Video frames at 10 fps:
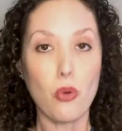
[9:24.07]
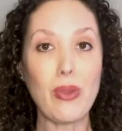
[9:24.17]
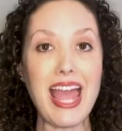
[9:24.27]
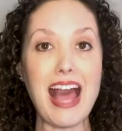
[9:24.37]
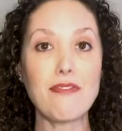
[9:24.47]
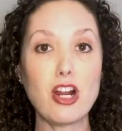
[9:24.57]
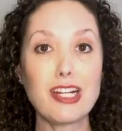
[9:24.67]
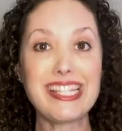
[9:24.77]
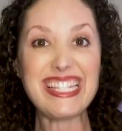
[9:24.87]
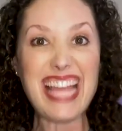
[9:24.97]
We have
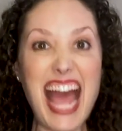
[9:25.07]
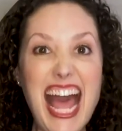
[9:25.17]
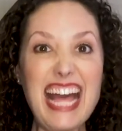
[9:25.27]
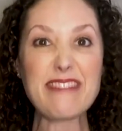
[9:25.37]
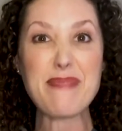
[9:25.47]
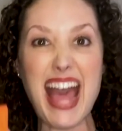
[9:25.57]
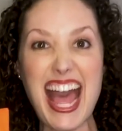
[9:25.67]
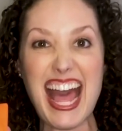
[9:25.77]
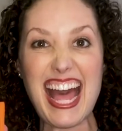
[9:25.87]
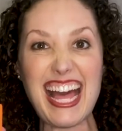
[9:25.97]
our tag
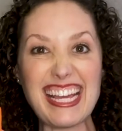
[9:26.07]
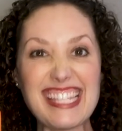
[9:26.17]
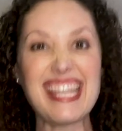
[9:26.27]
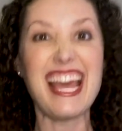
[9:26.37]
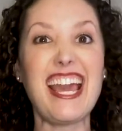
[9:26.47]
bags.